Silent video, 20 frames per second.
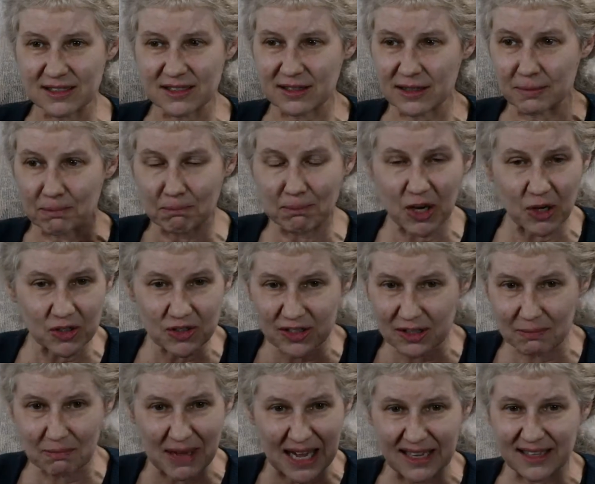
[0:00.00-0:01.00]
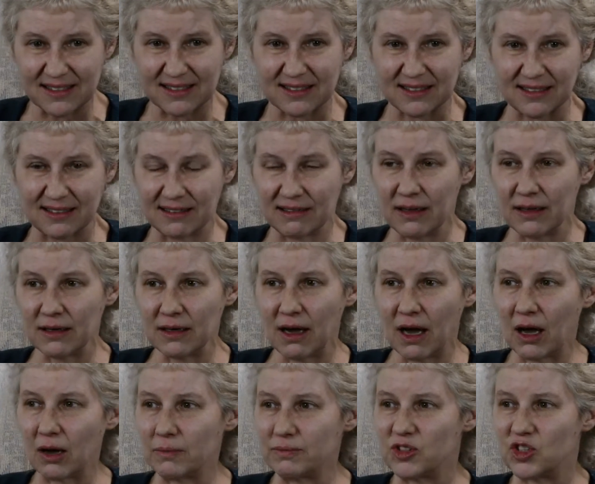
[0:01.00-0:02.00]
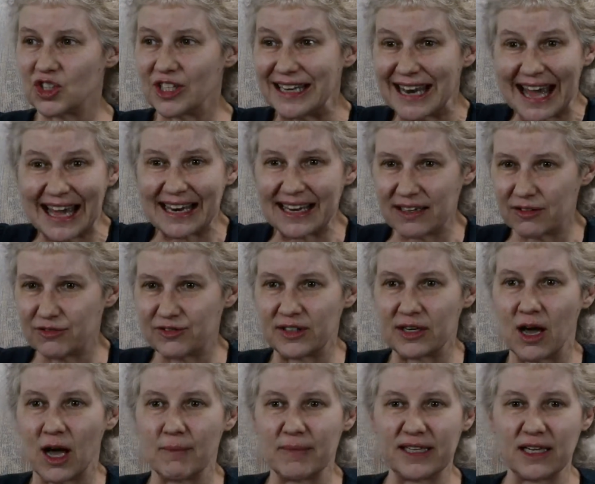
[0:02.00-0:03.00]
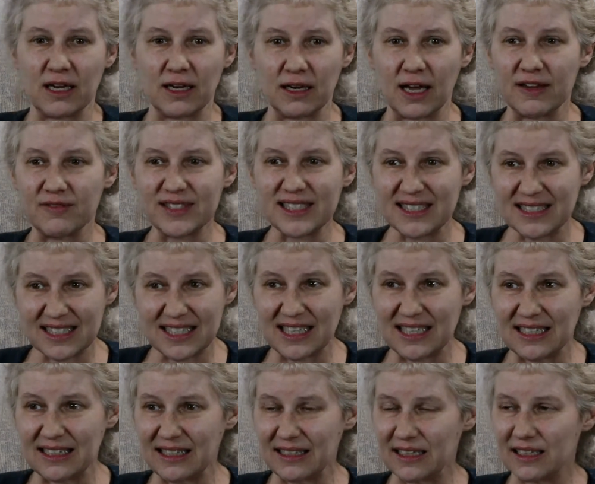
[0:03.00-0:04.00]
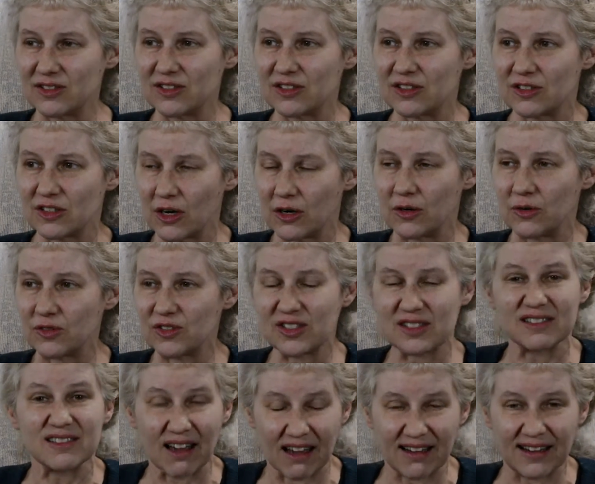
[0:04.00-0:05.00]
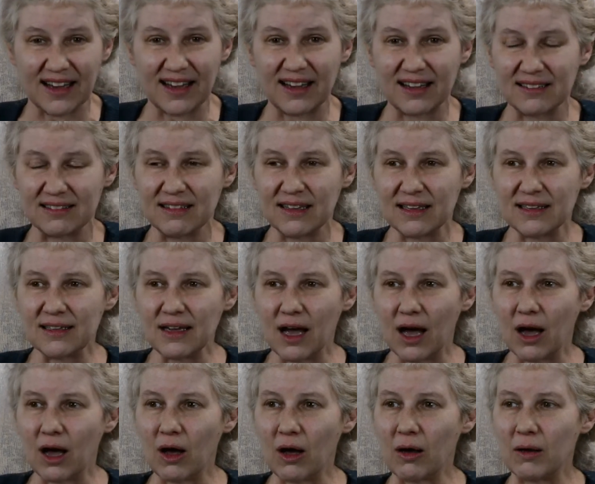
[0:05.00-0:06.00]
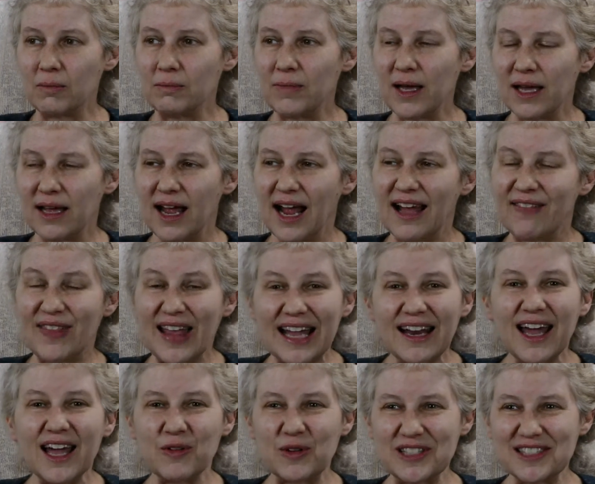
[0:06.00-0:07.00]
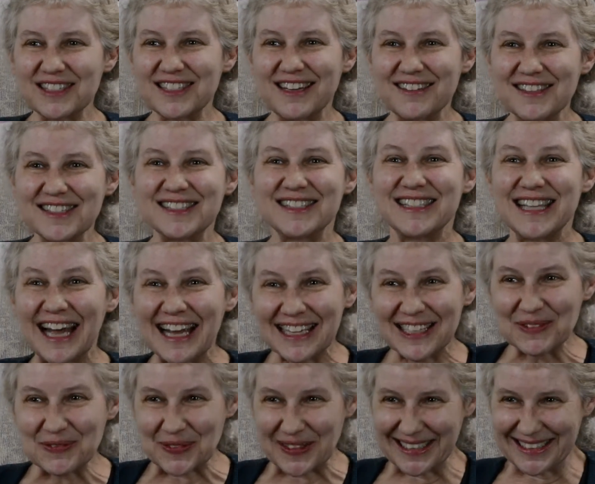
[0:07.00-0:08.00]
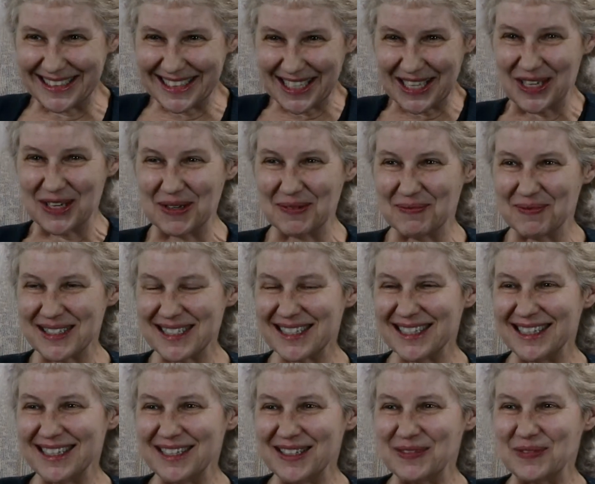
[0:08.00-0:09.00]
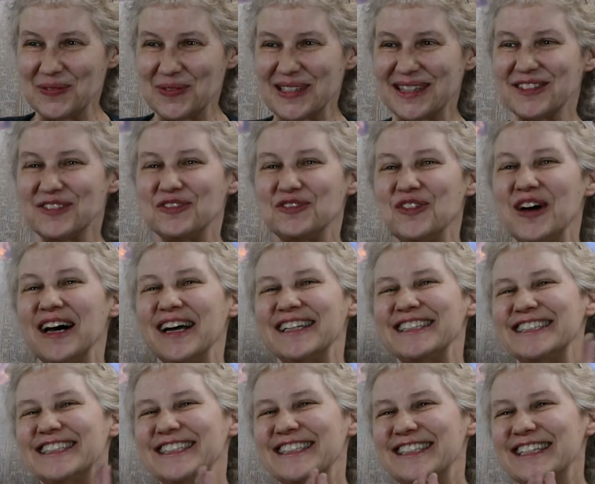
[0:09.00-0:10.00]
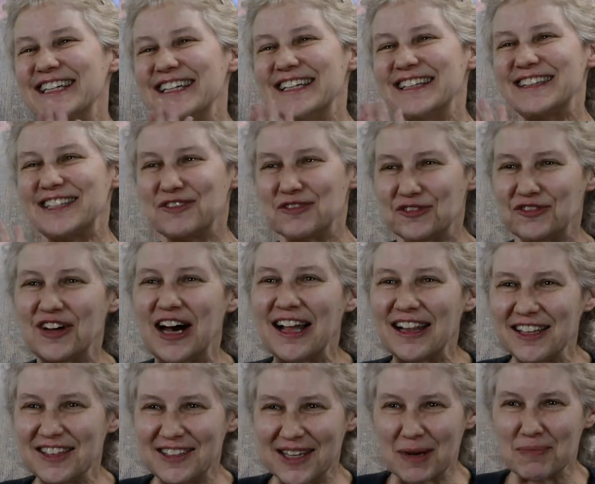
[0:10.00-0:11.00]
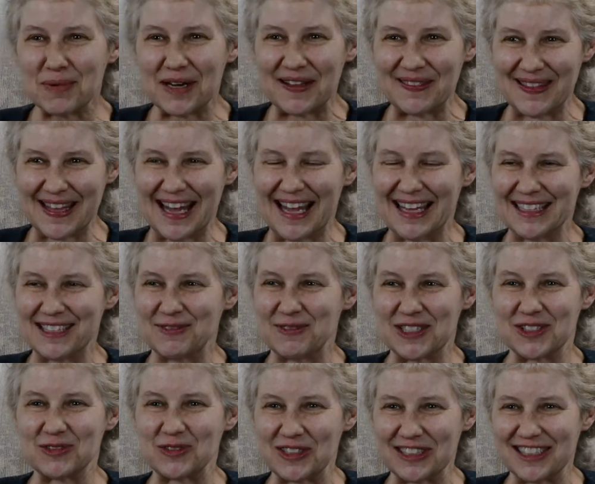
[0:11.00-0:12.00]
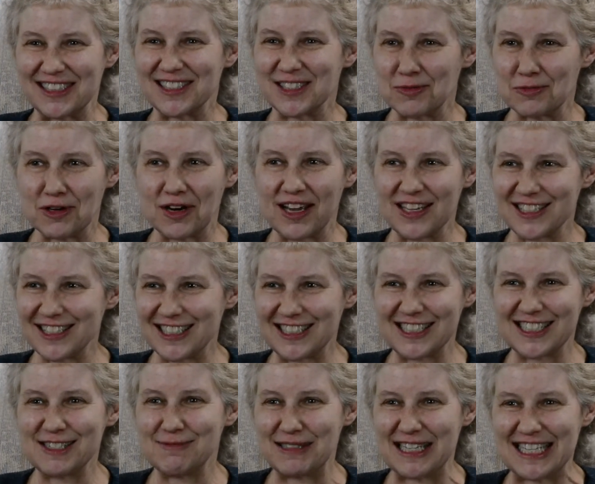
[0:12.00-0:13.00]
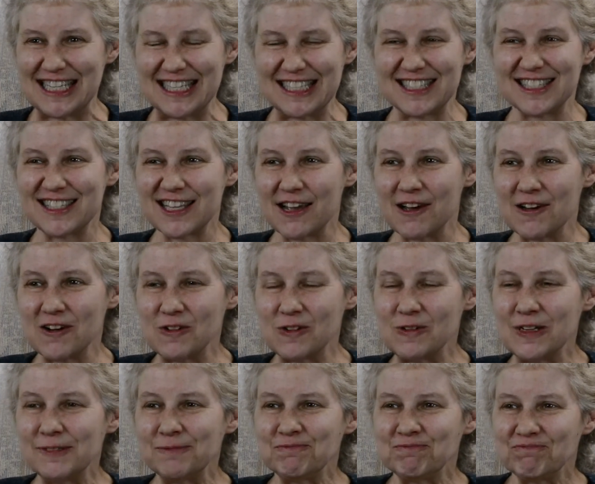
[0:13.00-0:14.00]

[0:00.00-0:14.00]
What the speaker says: is the most amazing genetic phenomenon I've seen. It's so stunning. And then I would say the second one comes with a finding that followed up on that was really surprising to me. So,